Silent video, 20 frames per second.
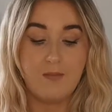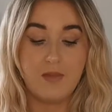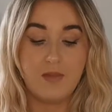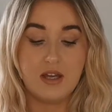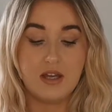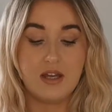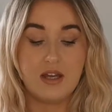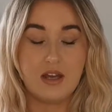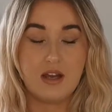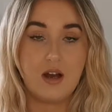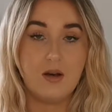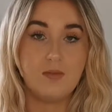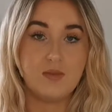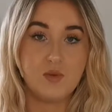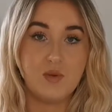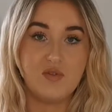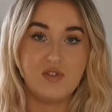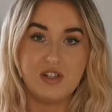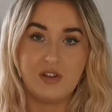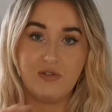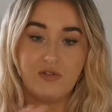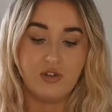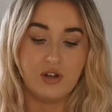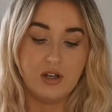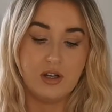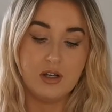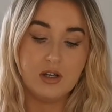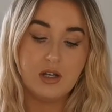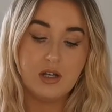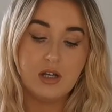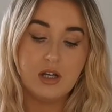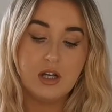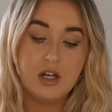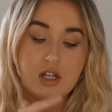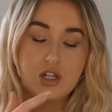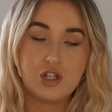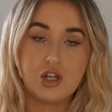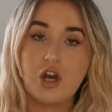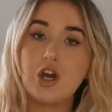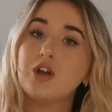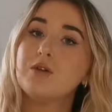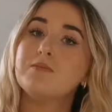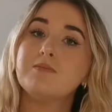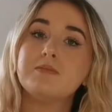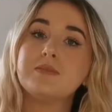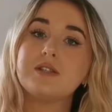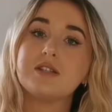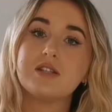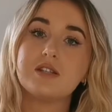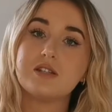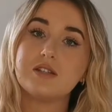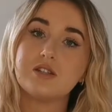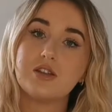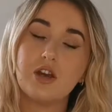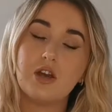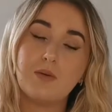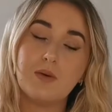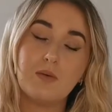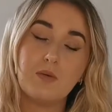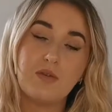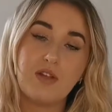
it comes with different domes, so it